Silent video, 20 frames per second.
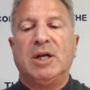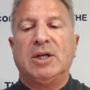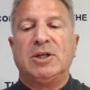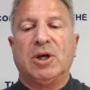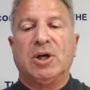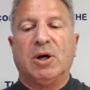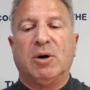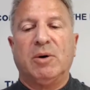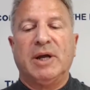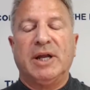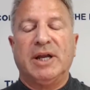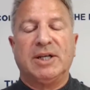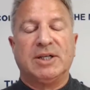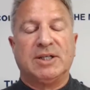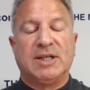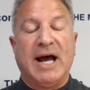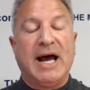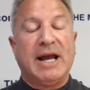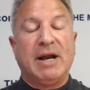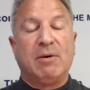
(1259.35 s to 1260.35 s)
So it is
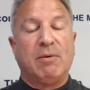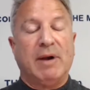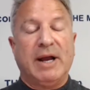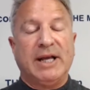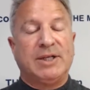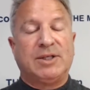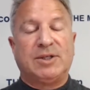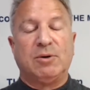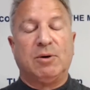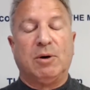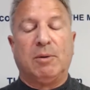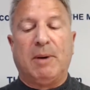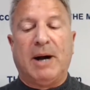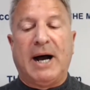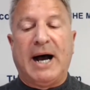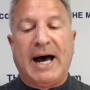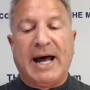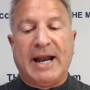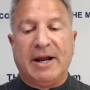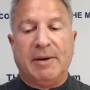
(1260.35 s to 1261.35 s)
not a race to a
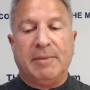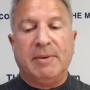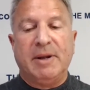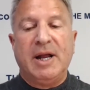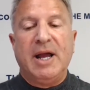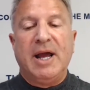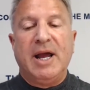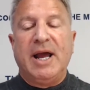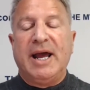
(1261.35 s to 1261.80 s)
bottom,